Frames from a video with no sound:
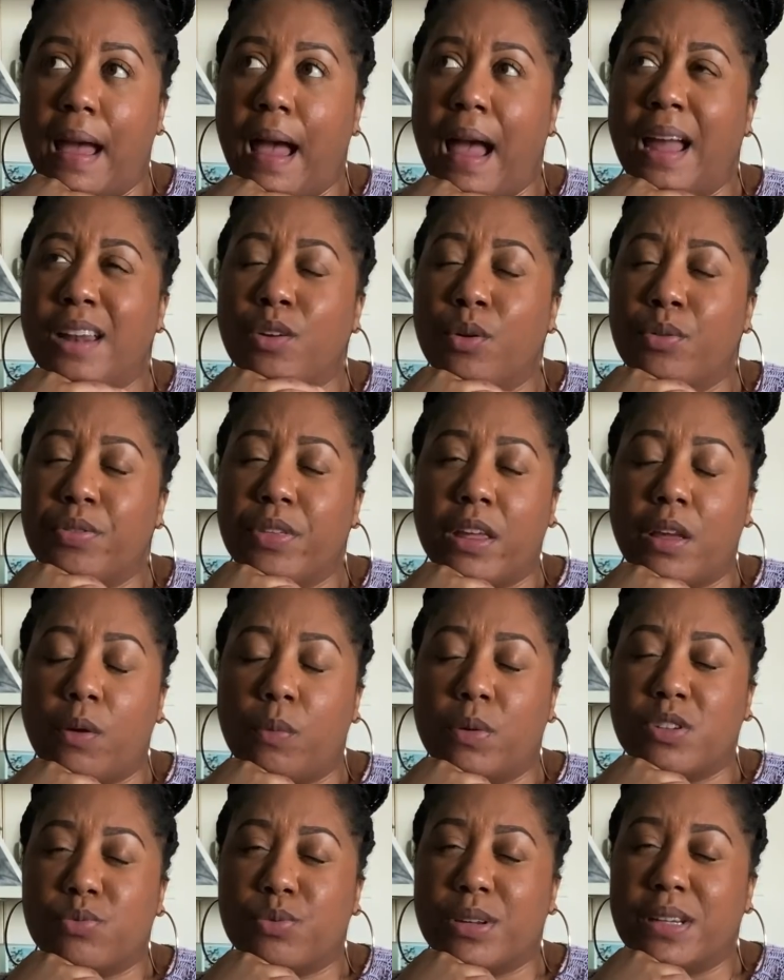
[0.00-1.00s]
I don't think it
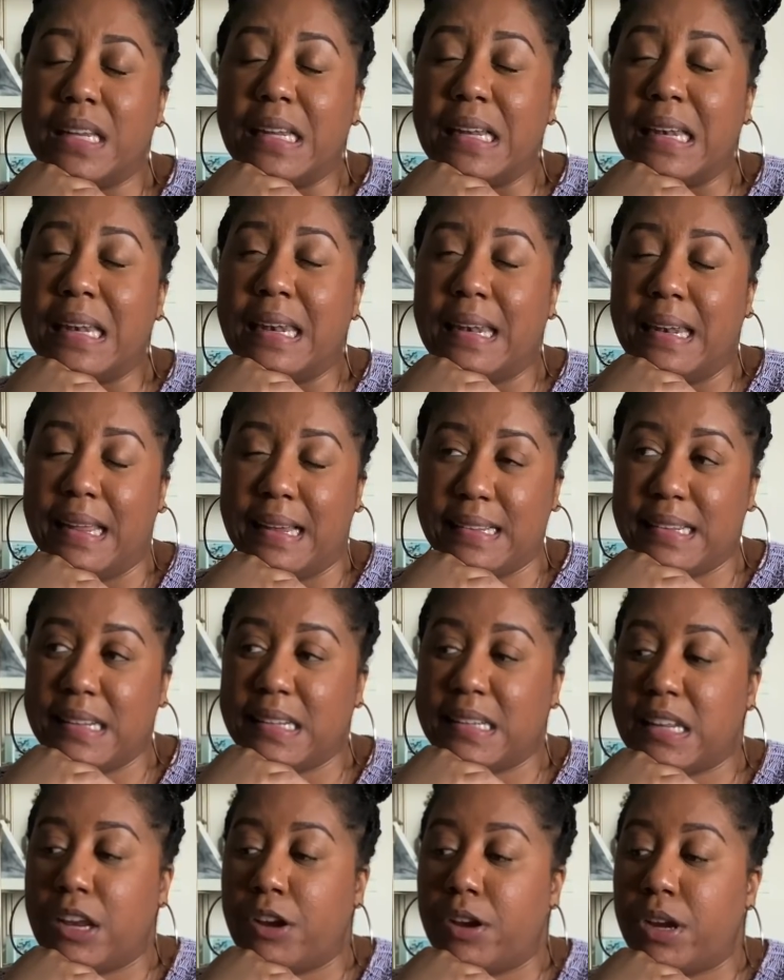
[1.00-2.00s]
was really
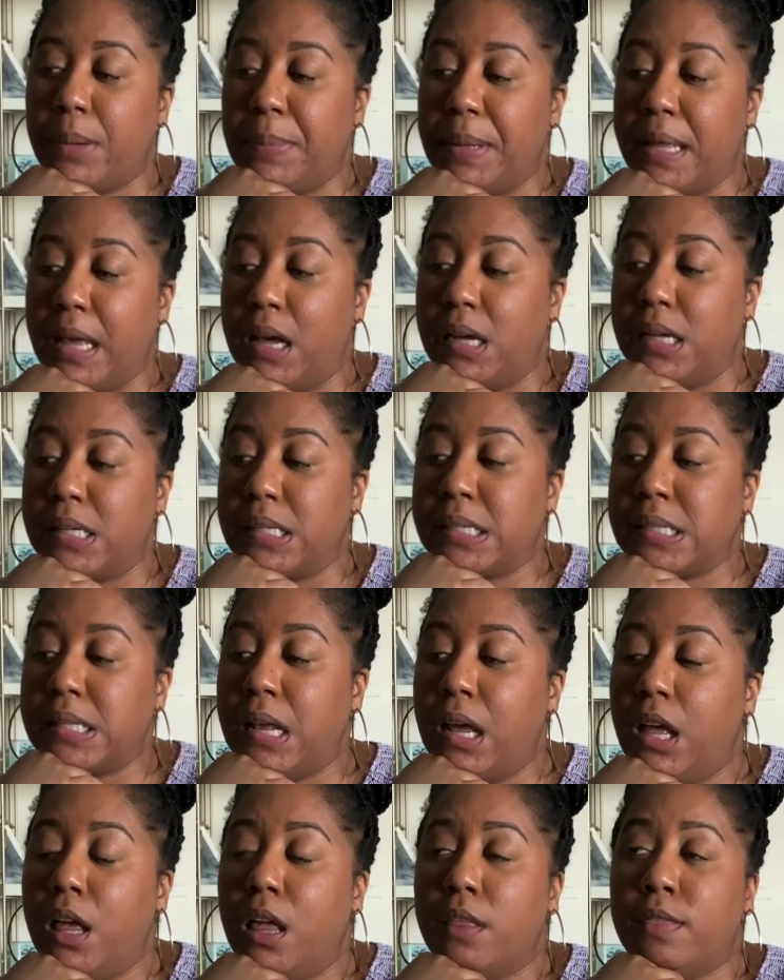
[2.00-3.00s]
necessary because
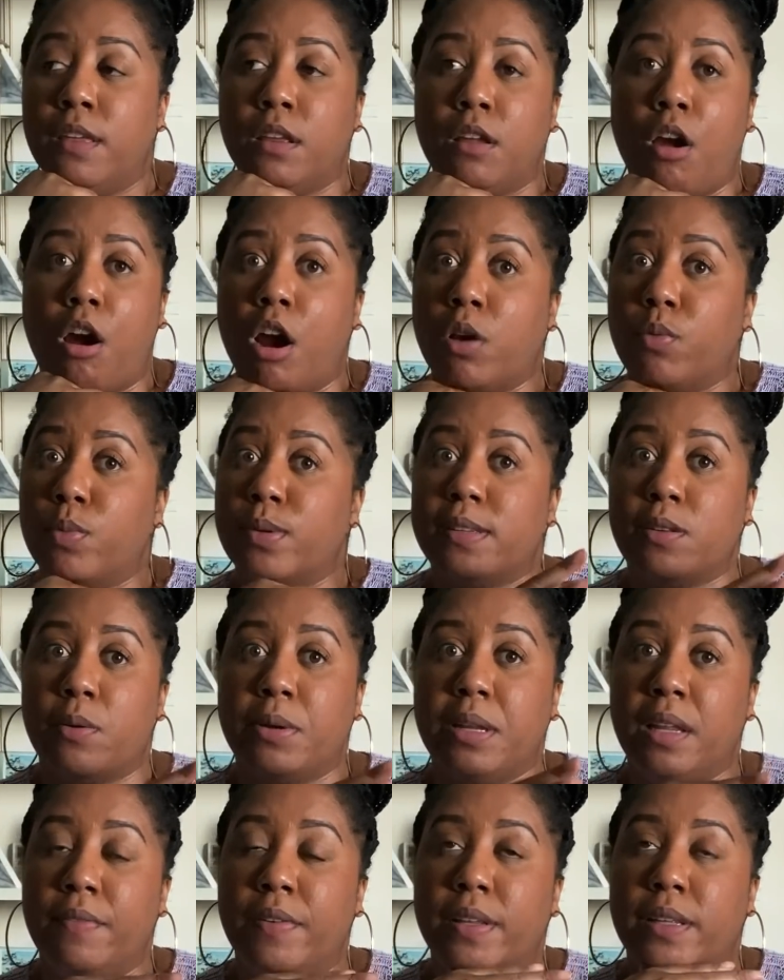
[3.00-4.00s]
the yarn was so
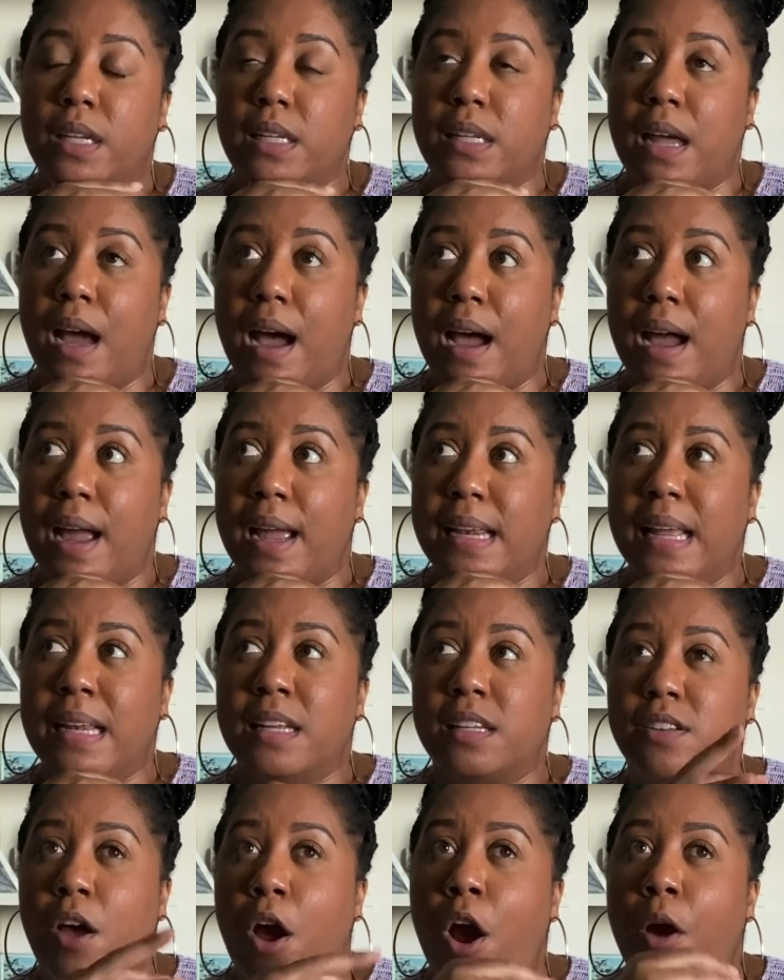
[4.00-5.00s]
evenly dyed, and
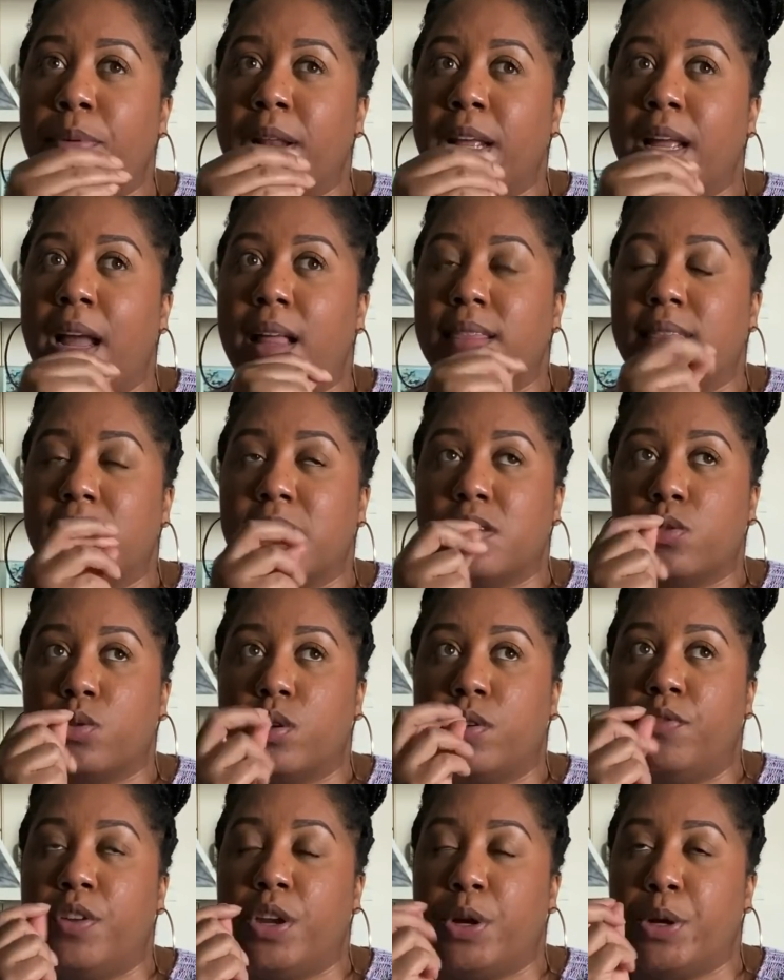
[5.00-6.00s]
it's already got this sort
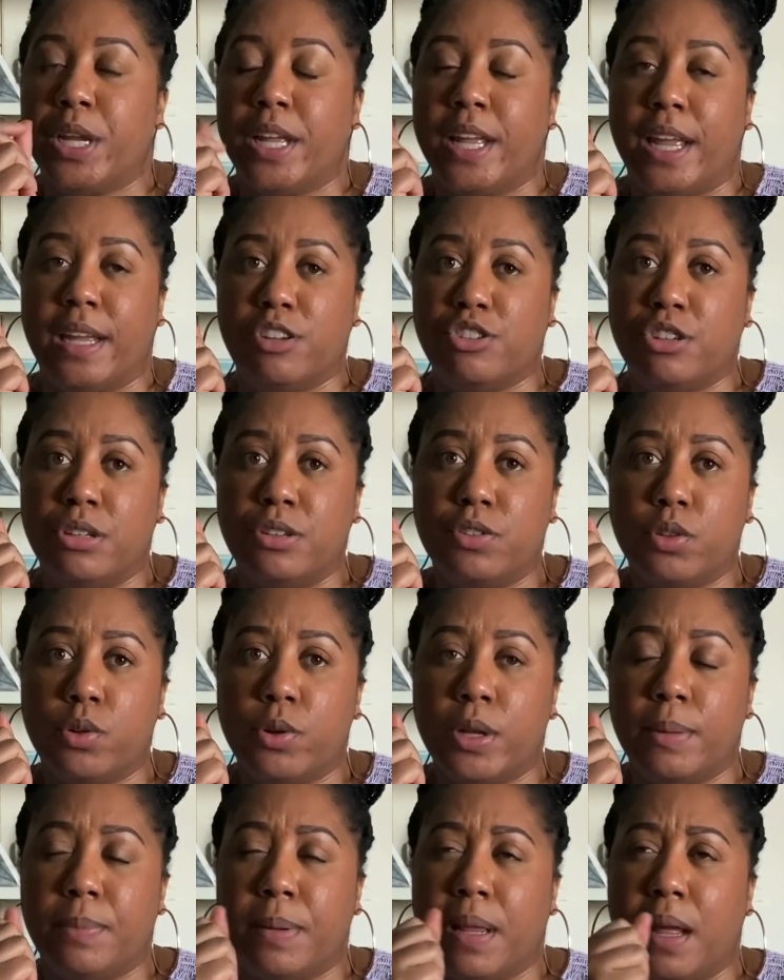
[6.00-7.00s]
of variegation to
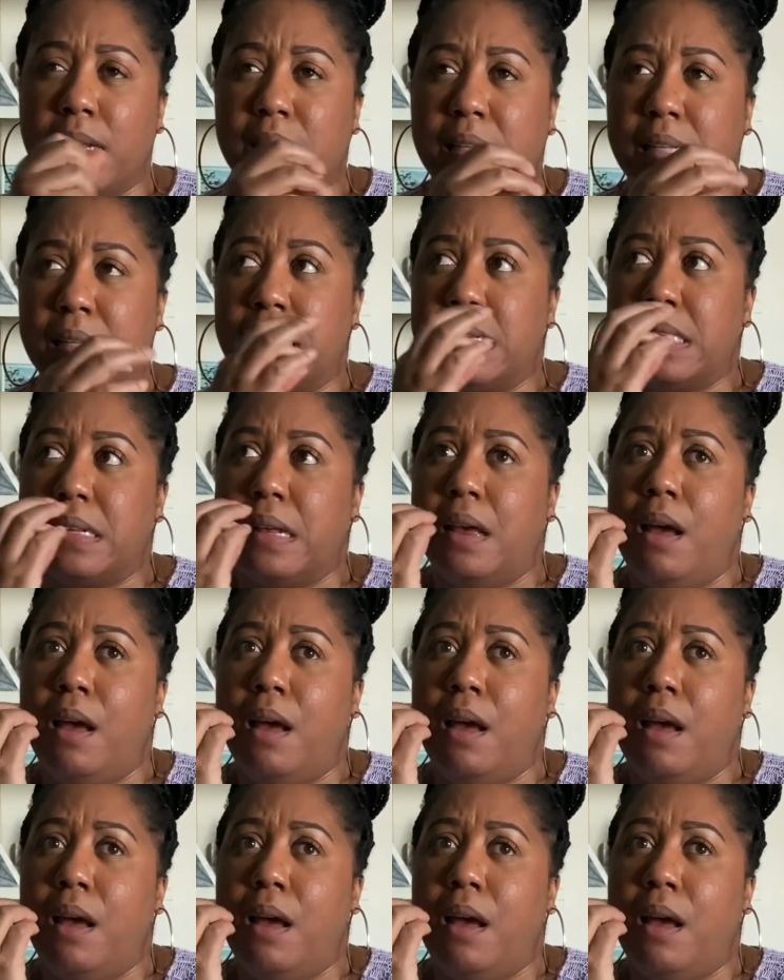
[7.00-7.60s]
it because it's